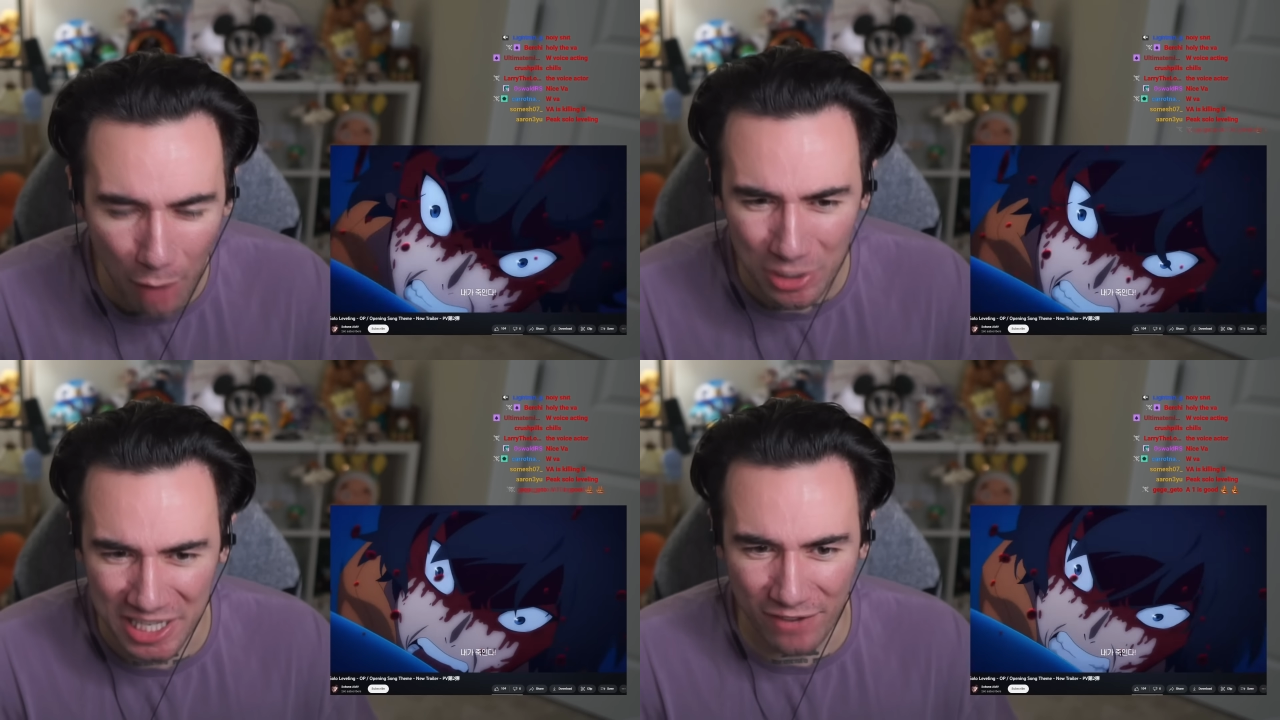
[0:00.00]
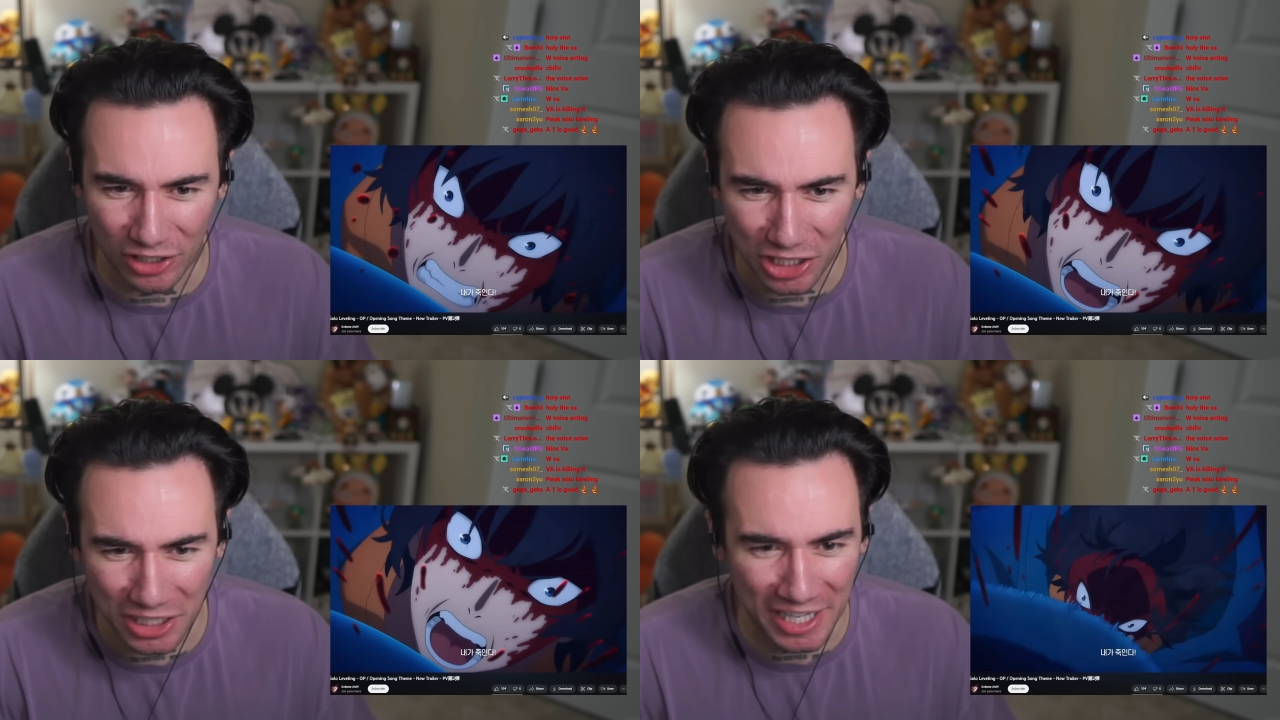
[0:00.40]
wasn't
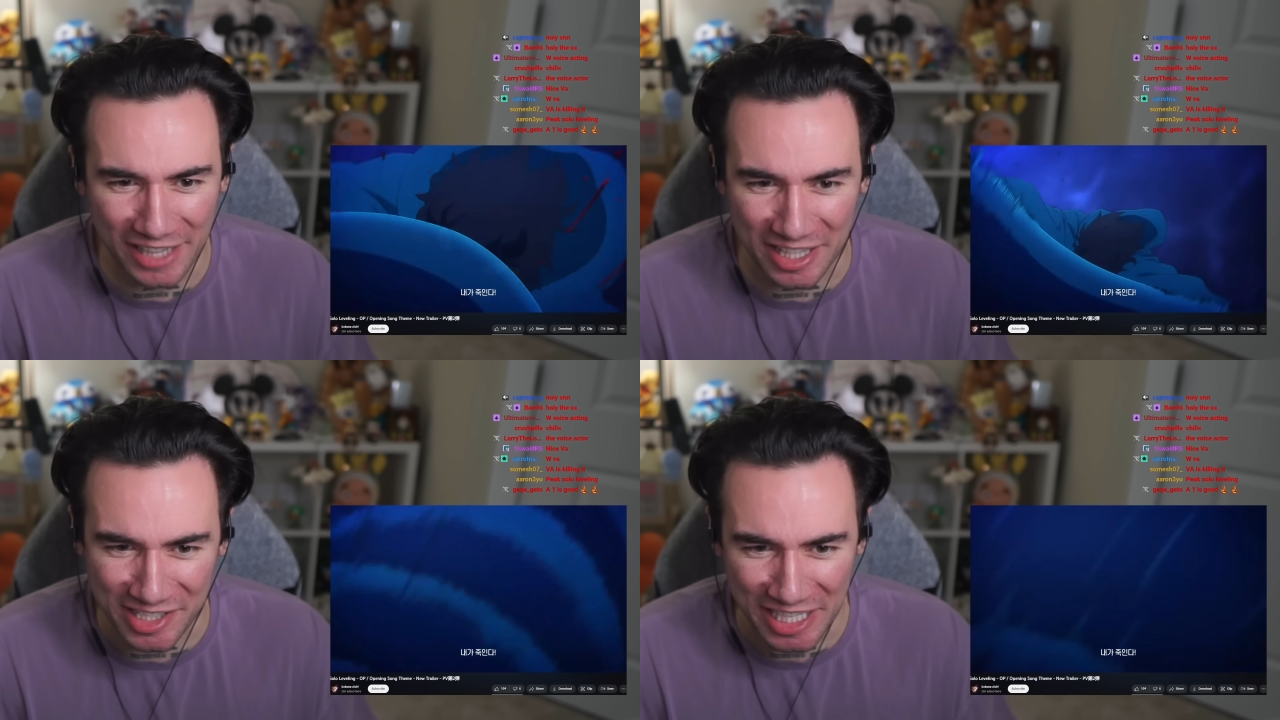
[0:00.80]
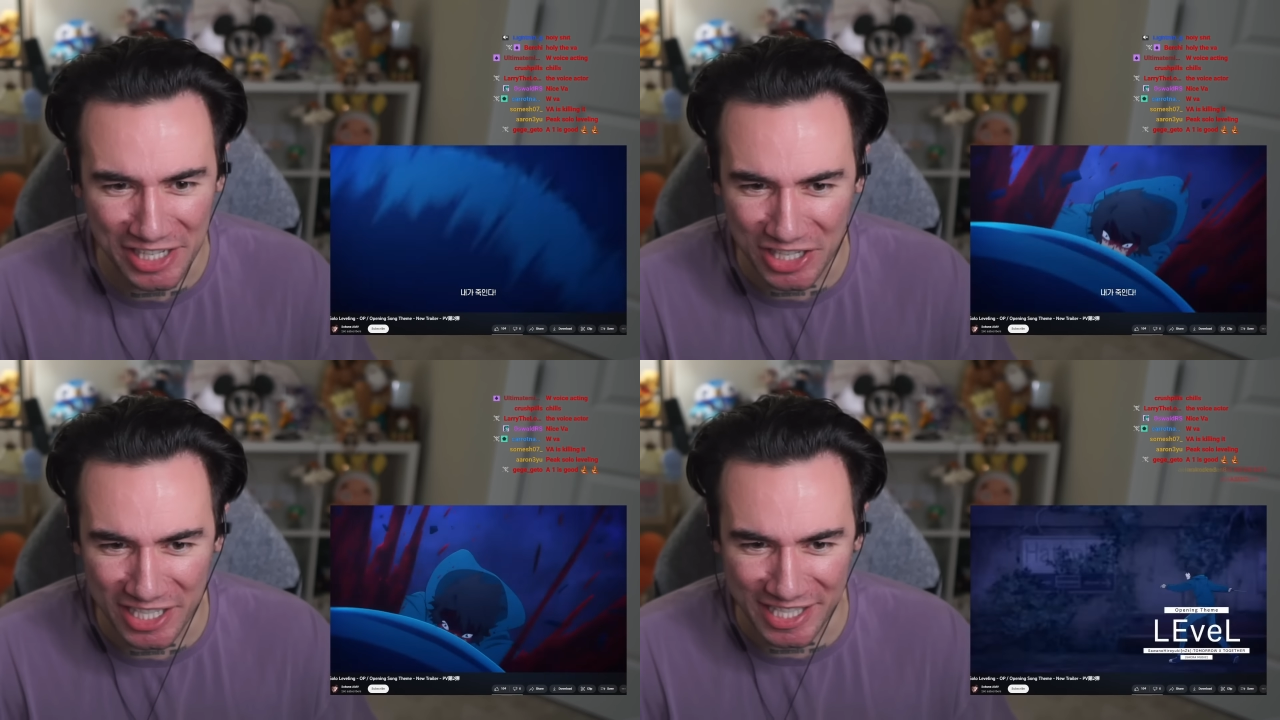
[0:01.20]
even looking at the
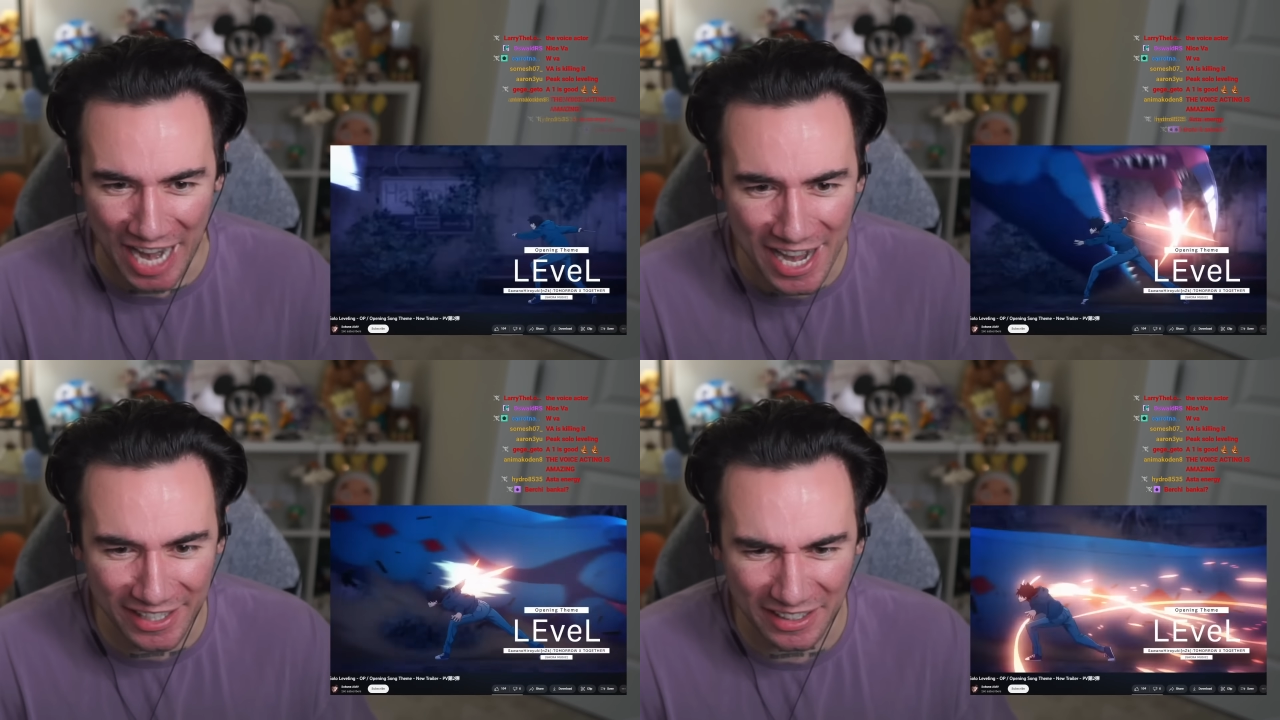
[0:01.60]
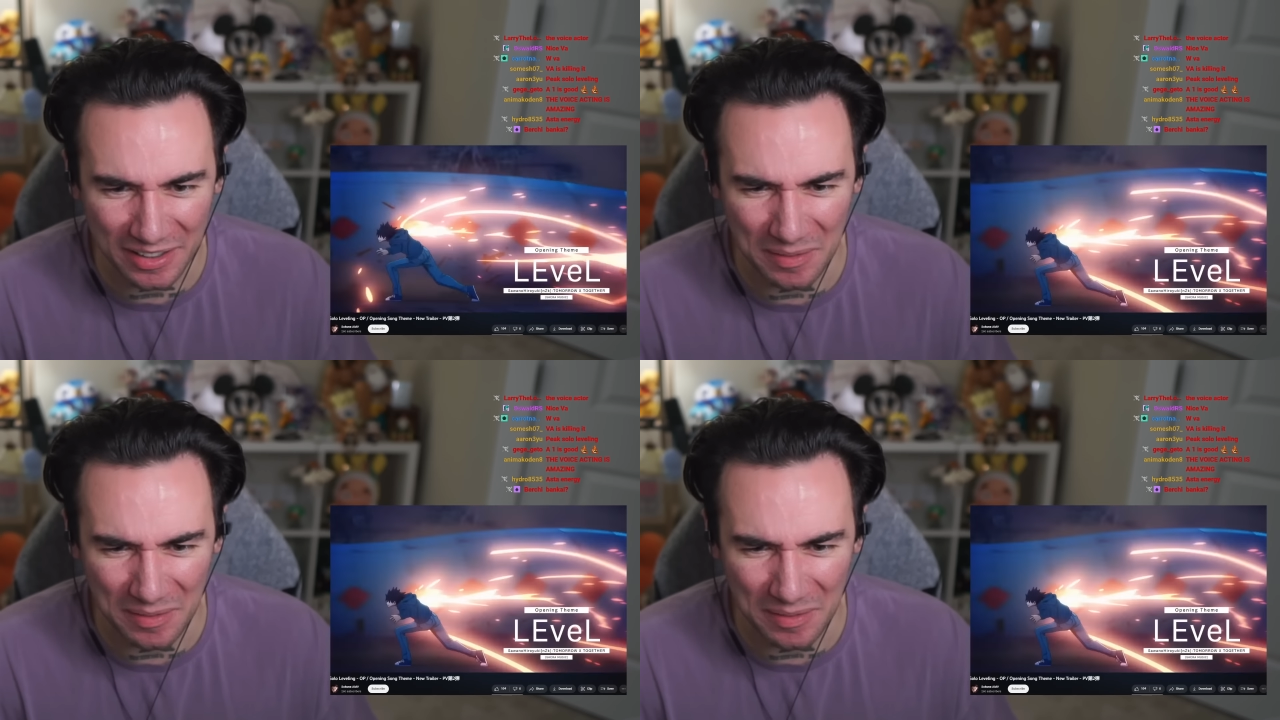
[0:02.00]
CG snake.